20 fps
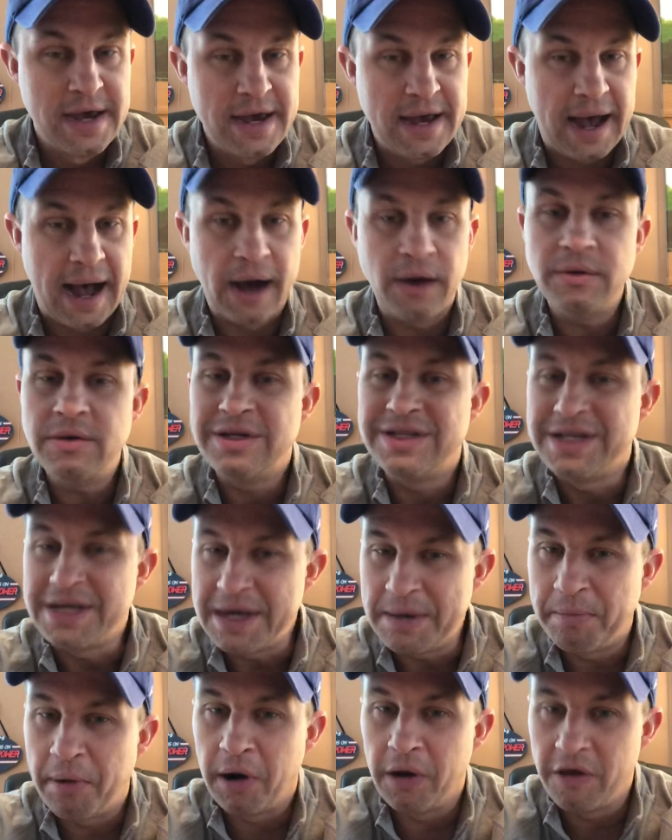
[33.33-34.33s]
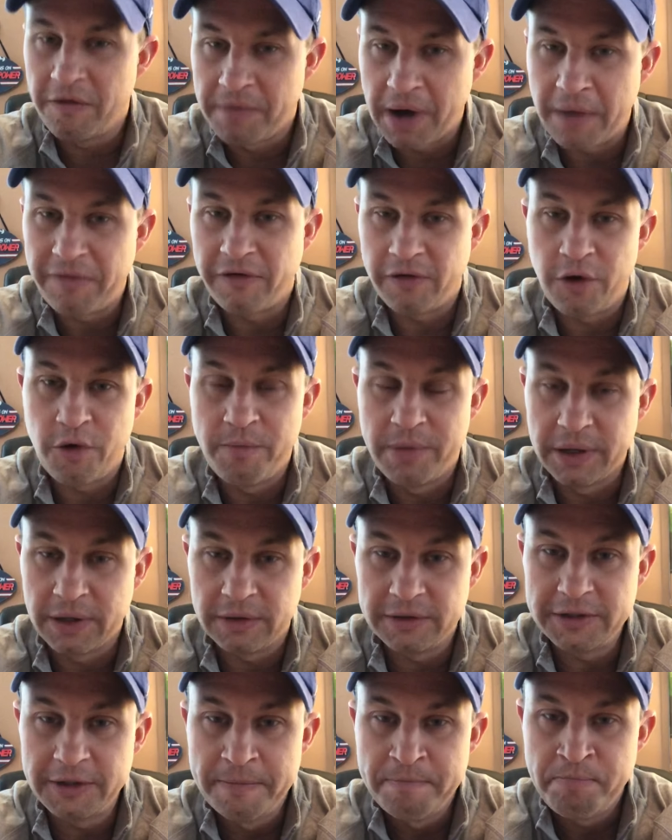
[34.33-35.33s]
How deep are the Buffalo
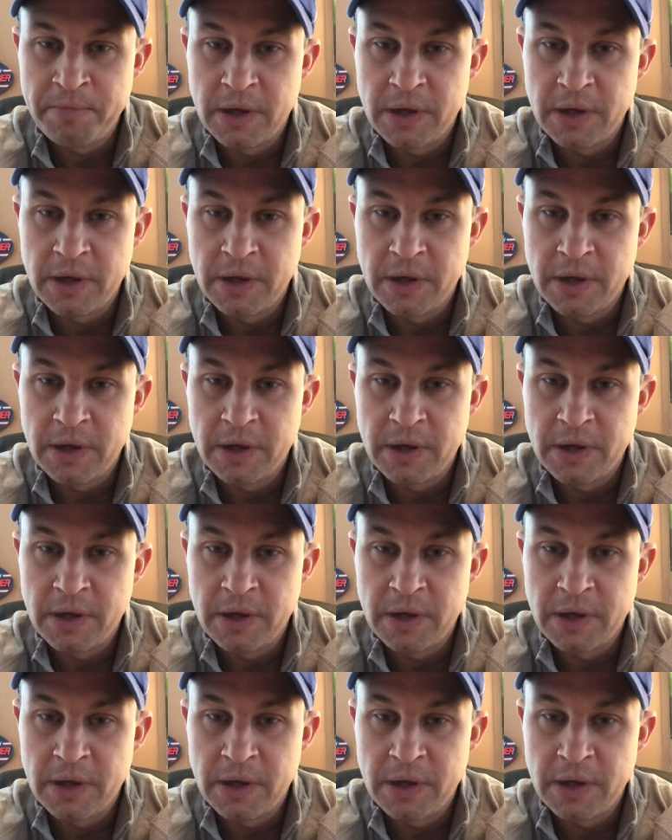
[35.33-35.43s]
Bills?